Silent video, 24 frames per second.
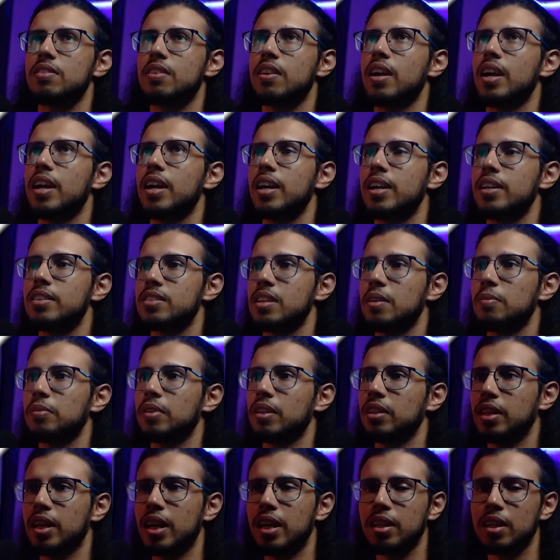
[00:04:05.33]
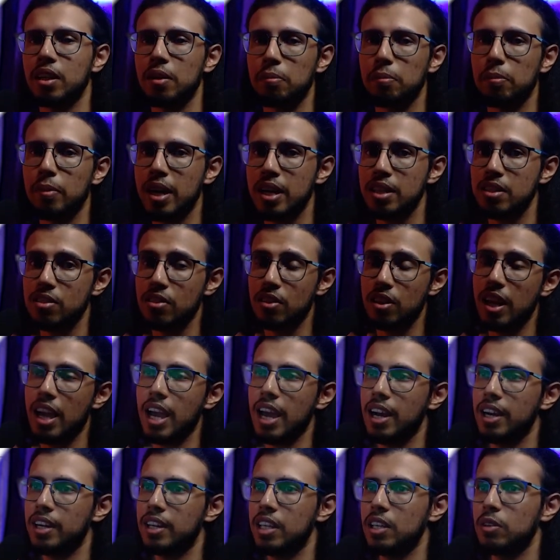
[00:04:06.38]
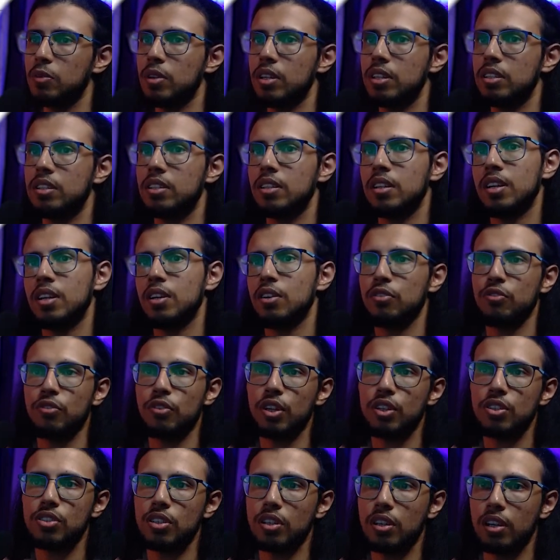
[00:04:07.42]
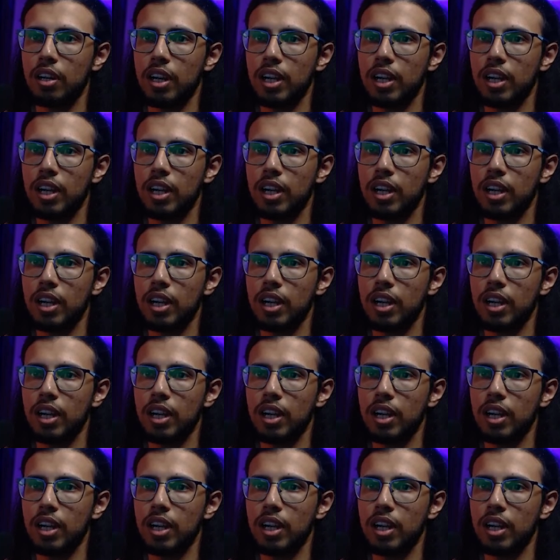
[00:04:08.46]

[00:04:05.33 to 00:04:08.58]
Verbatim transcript: try something that combines reality with fiction.